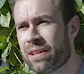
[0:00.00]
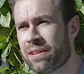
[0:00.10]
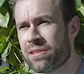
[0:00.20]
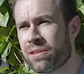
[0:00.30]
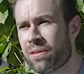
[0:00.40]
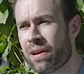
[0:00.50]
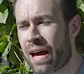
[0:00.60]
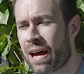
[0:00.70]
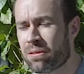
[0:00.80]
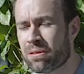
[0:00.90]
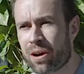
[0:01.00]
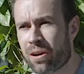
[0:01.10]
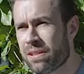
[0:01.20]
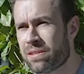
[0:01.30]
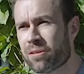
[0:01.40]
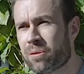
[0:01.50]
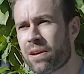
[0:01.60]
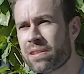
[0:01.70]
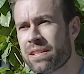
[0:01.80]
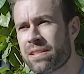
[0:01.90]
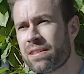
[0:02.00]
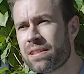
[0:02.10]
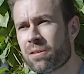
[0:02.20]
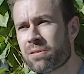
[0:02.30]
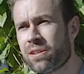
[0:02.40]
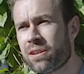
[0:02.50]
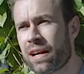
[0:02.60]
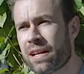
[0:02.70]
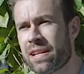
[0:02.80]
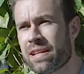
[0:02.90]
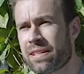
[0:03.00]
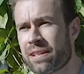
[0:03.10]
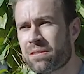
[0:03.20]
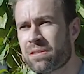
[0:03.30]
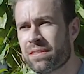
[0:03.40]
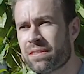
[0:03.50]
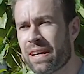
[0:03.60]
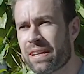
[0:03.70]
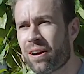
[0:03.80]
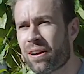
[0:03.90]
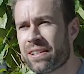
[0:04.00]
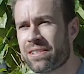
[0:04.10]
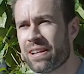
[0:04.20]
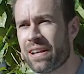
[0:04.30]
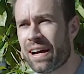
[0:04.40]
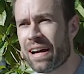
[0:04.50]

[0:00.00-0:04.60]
value to our own internal processes and also utilise their skills and, and knowledge.